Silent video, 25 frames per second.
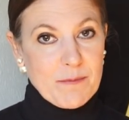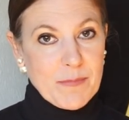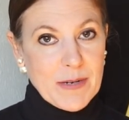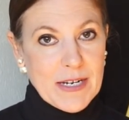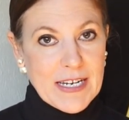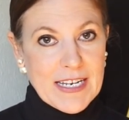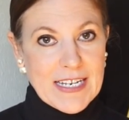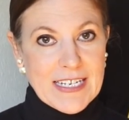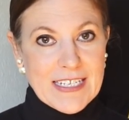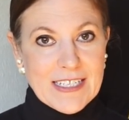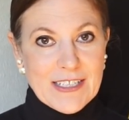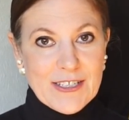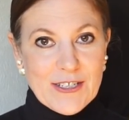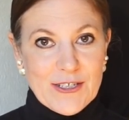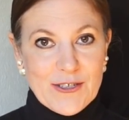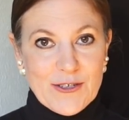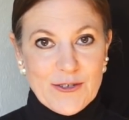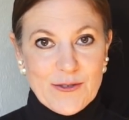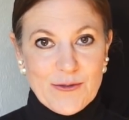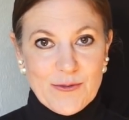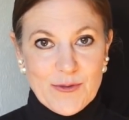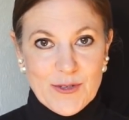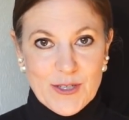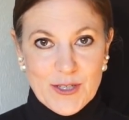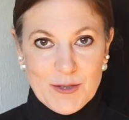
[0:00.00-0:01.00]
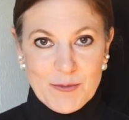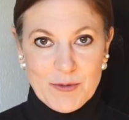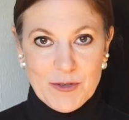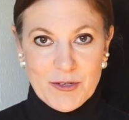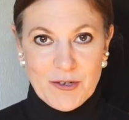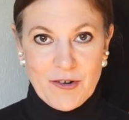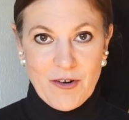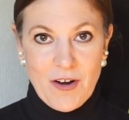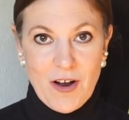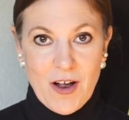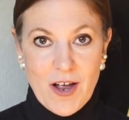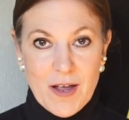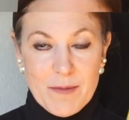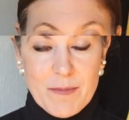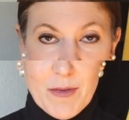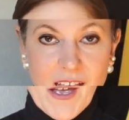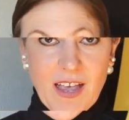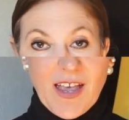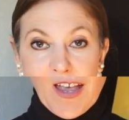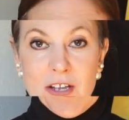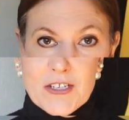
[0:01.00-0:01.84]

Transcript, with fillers: please do subscribe.